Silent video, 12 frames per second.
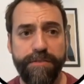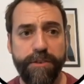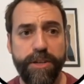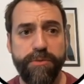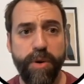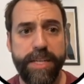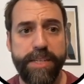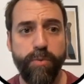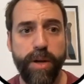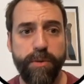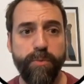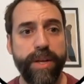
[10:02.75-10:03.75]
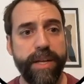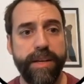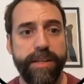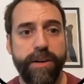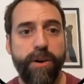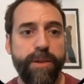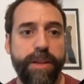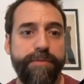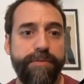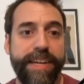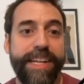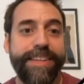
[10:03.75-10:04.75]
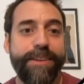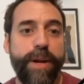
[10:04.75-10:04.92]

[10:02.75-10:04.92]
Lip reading: first one is what we can call the field